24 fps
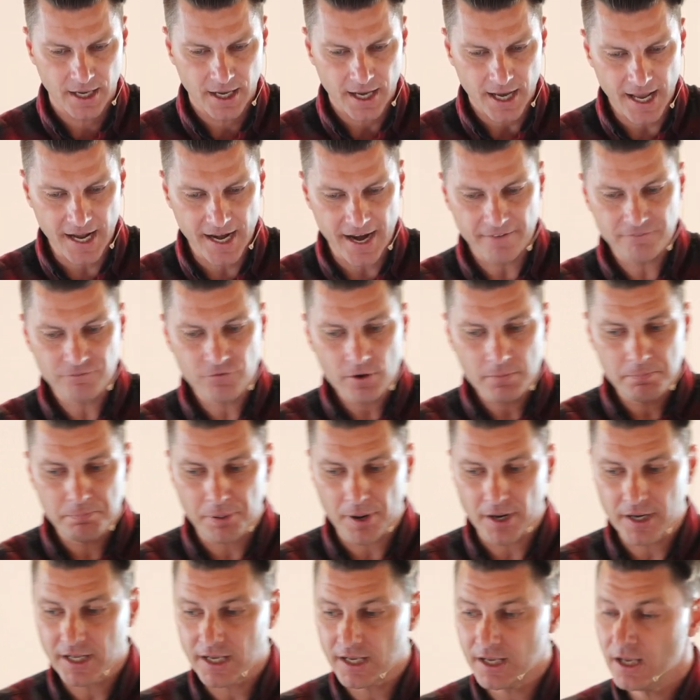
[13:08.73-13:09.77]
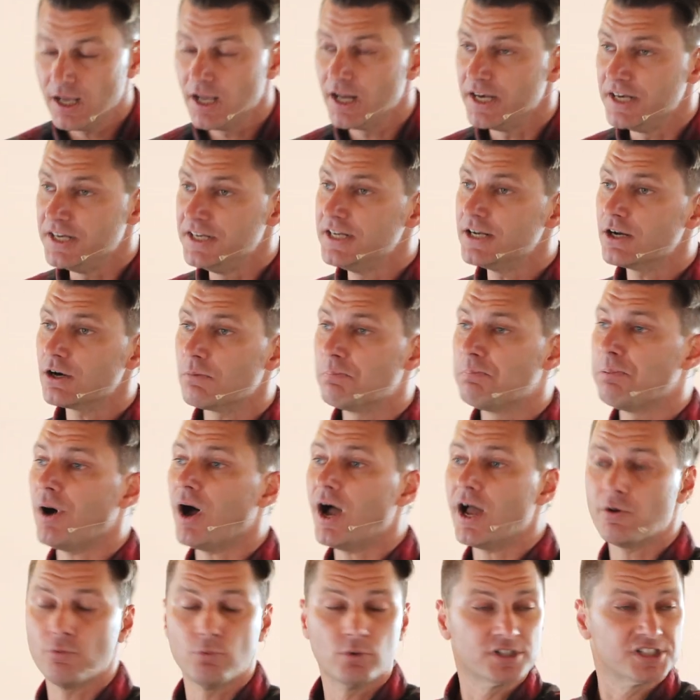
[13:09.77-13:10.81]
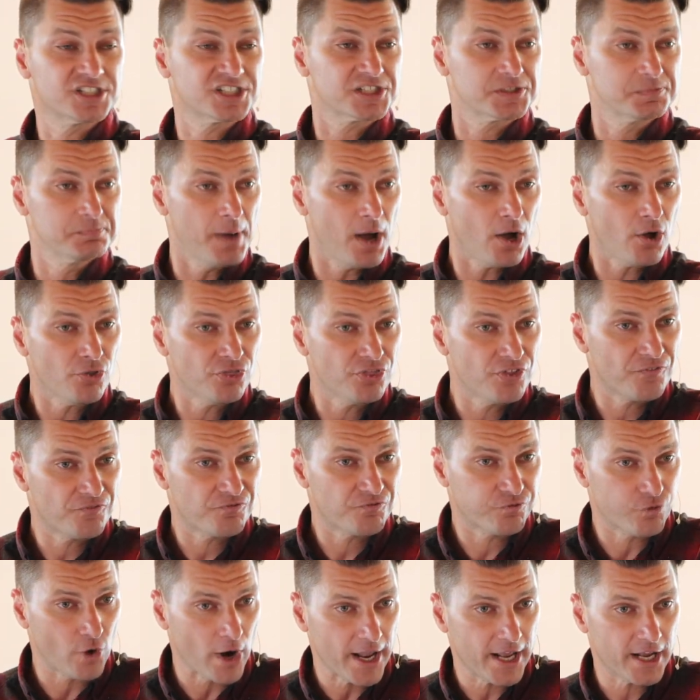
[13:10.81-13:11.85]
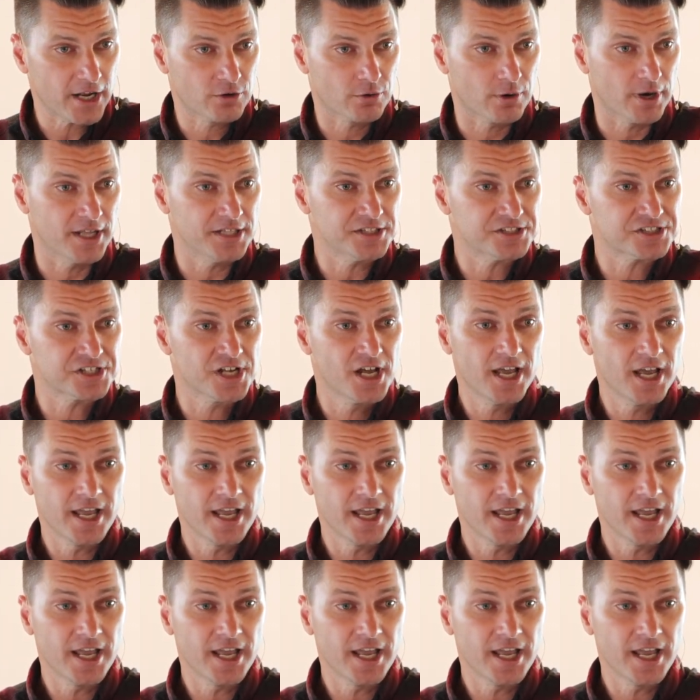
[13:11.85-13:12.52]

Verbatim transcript: And everybody nearby would smell the fragrance.